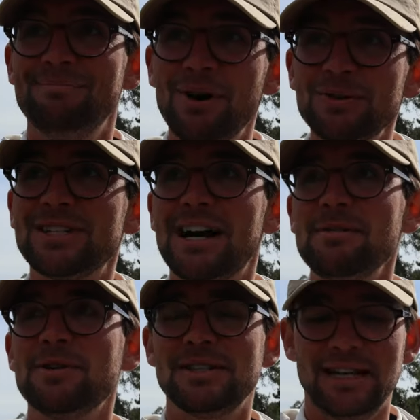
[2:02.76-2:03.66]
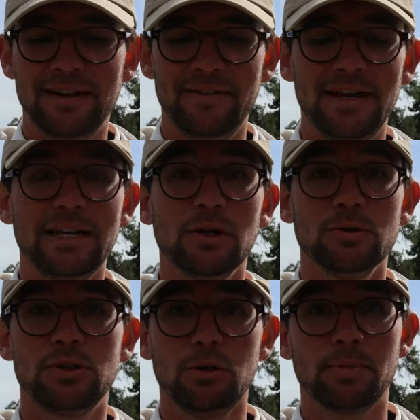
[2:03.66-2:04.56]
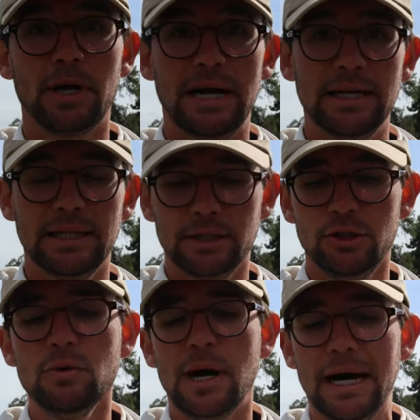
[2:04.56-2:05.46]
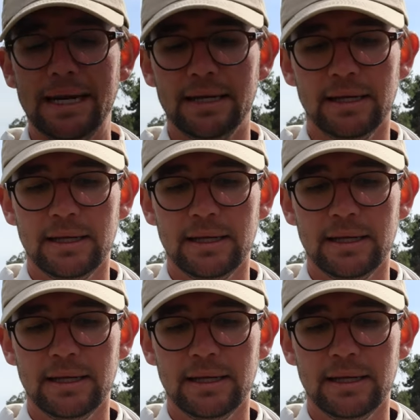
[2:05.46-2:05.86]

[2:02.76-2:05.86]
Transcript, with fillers: most hybrids that I've hit go super high, like too high.